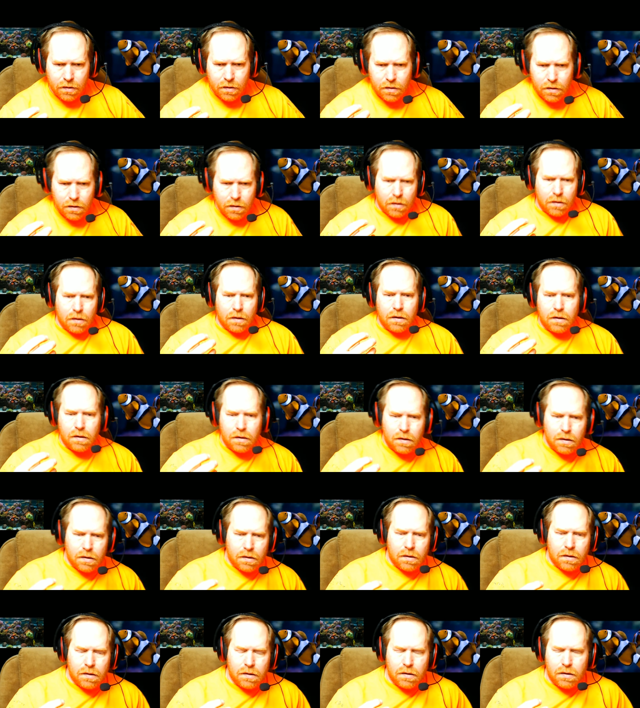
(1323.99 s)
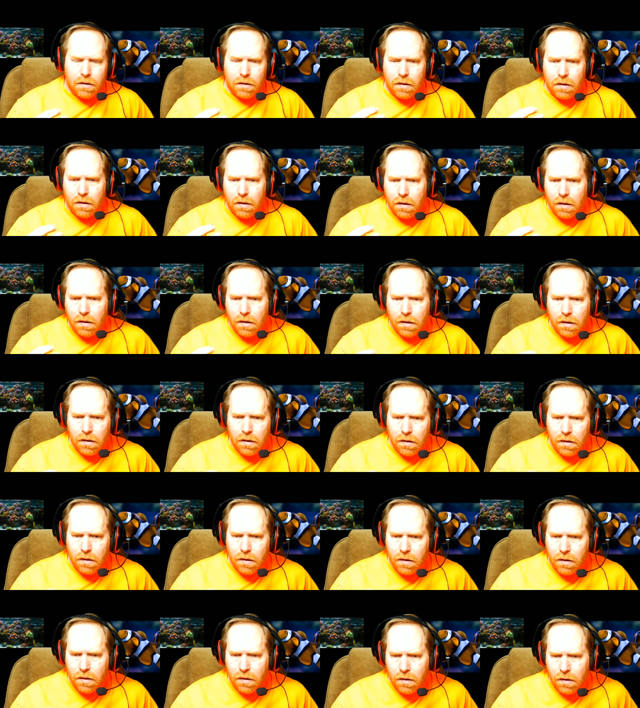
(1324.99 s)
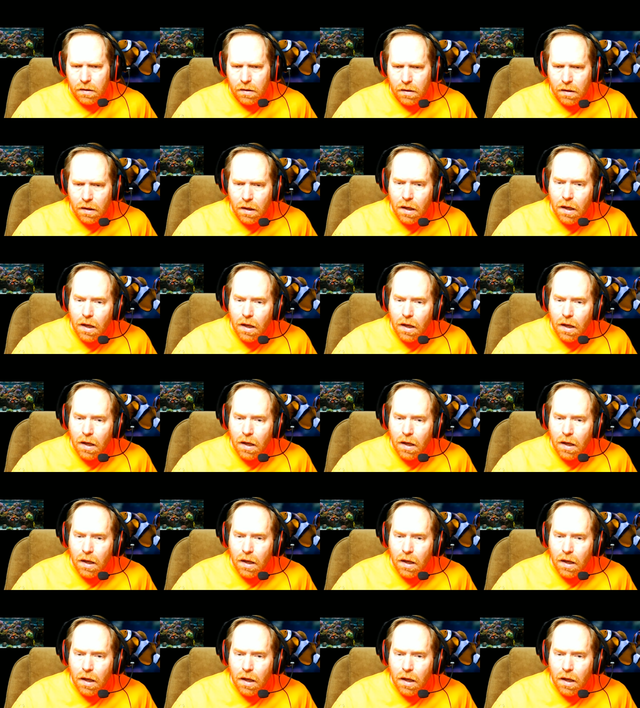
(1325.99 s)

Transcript: Nothing is said.